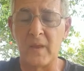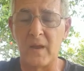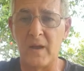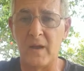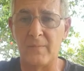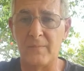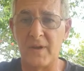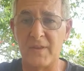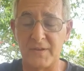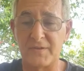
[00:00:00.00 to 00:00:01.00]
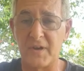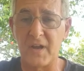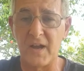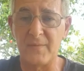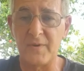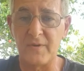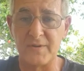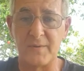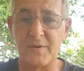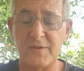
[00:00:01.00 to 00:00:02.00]
And that's okay,
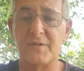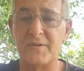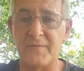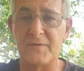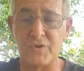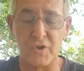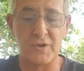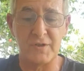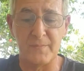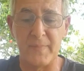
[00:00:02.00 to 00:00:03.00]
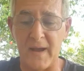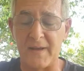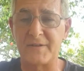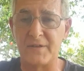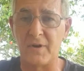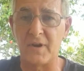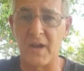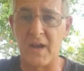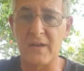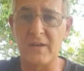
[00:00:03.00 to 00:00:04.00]
because everybody's on different journeys and paths here,
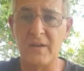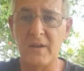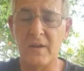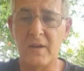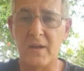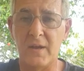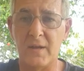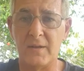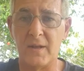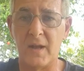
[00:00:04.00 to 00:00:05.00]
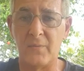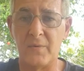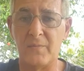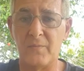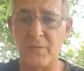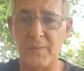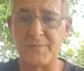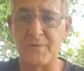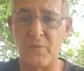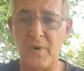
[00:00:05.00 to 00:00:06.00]
okay? And we
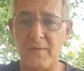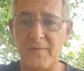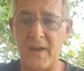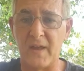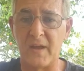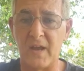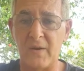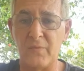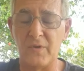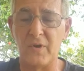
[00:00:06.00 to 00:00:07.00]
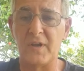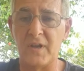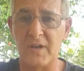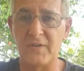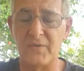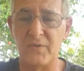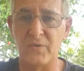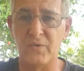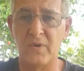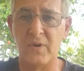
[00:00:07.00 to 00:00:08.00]
must be aware of that, okay? We're not here
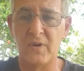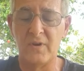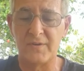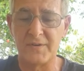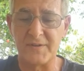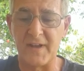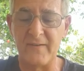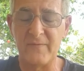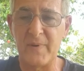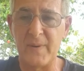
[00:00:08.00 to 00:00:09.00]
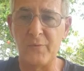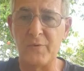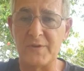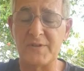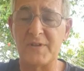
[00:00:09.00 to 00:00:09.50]
to save people. We're just